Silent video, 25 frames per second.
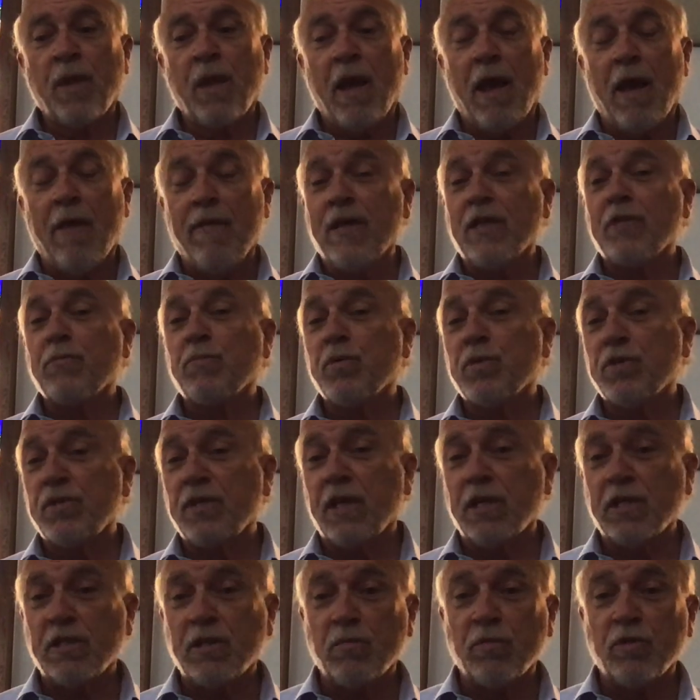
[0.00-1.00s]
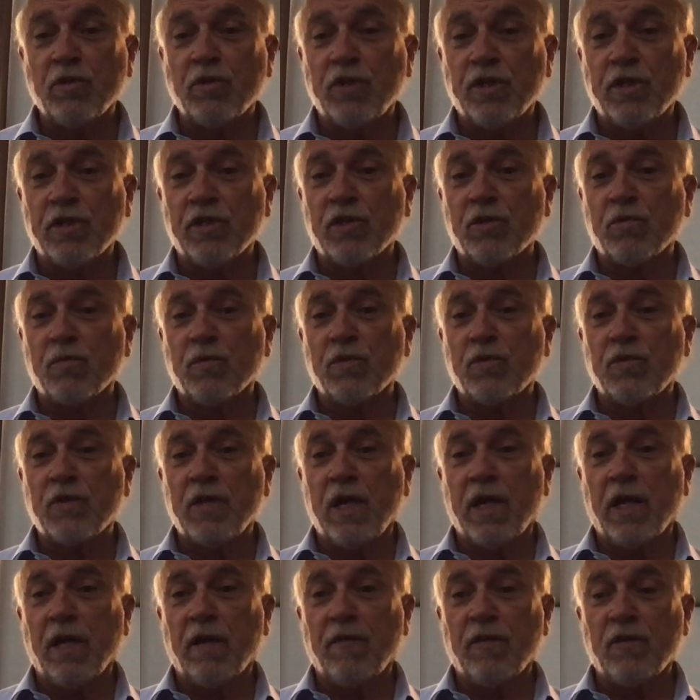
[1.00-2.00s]
And that's precisely what Jesus was
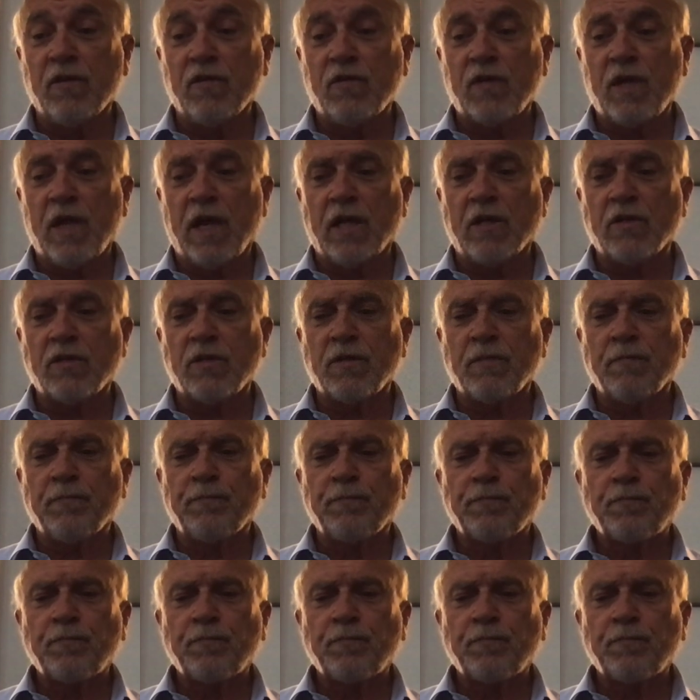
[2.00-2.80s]
saying in this text.